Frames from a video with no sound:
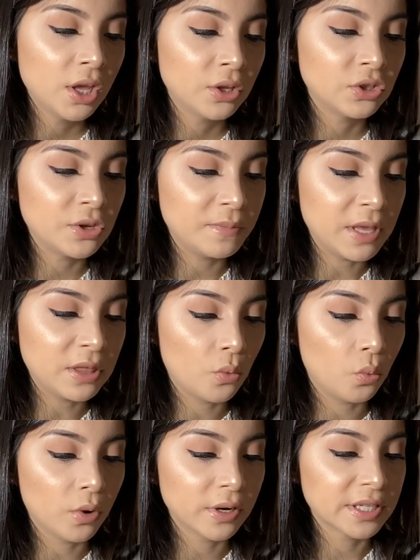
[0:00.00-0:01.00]
to be the
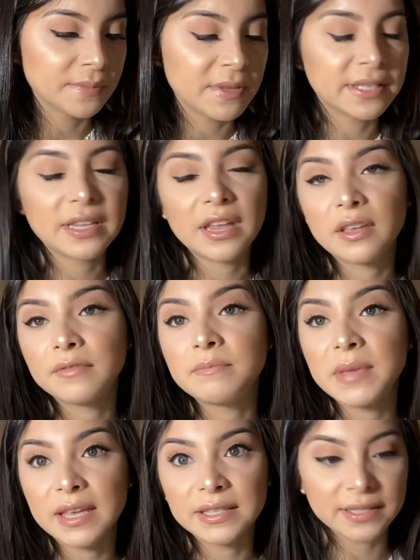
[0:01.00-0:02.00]
worst mistake of
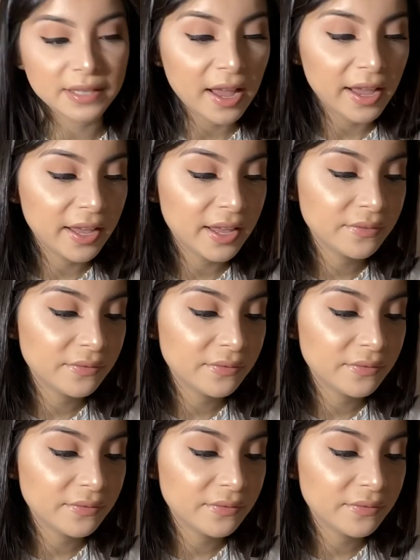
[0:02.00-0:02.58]
Mia's life